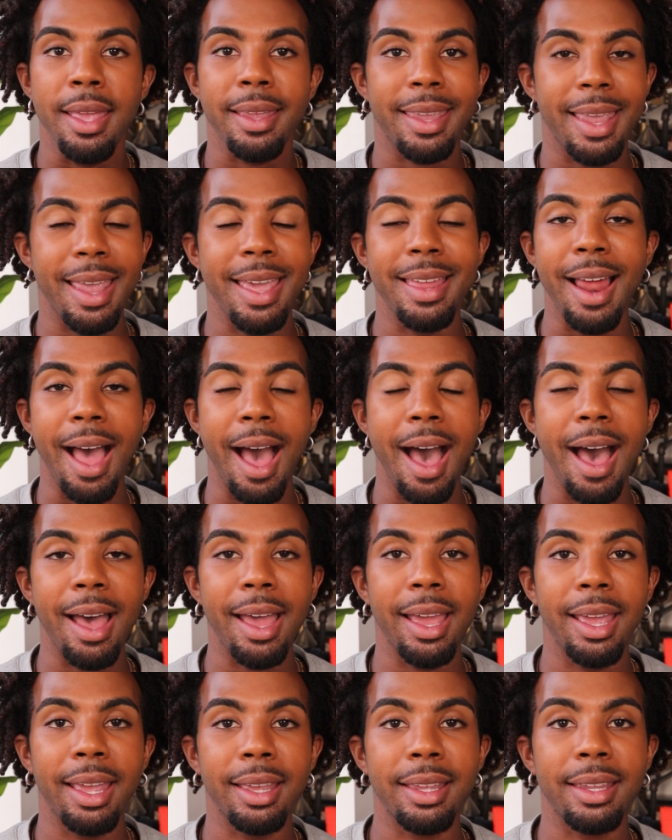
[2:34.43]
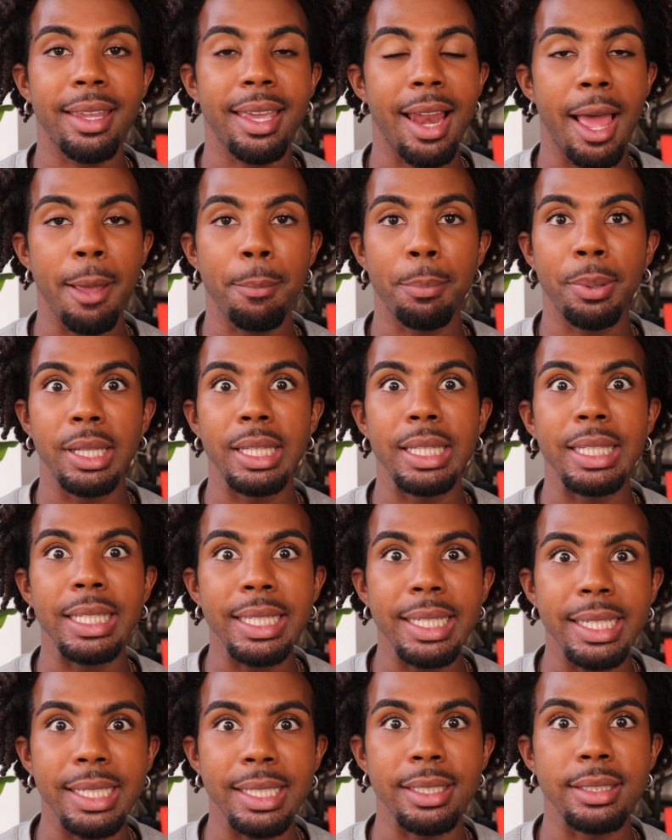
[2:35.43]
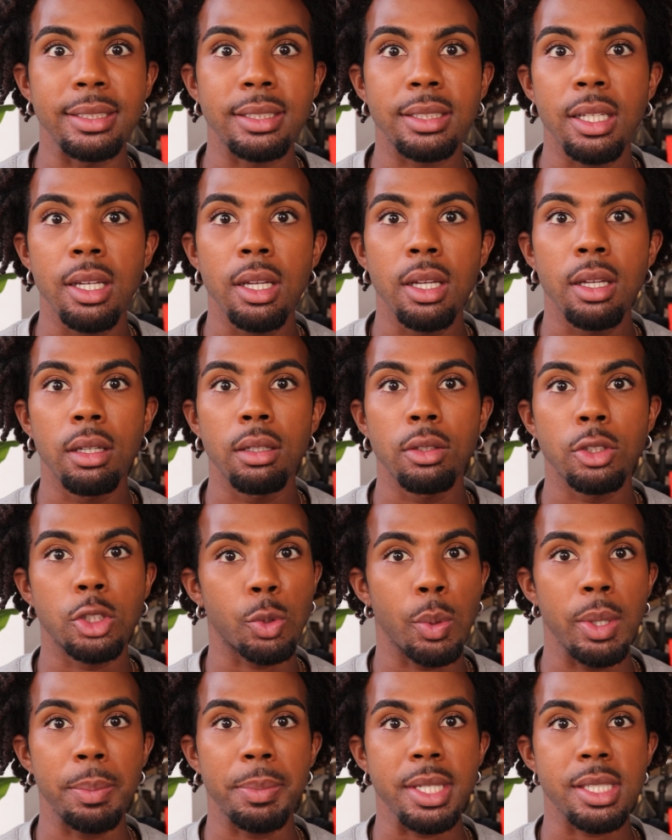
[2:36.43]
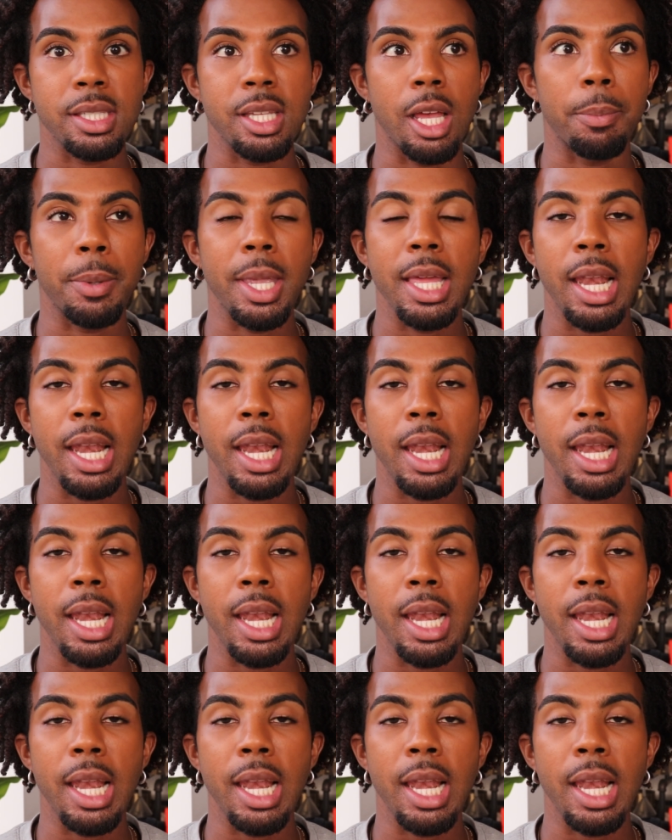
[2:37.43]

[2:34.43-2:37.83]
Can I please sweep this up?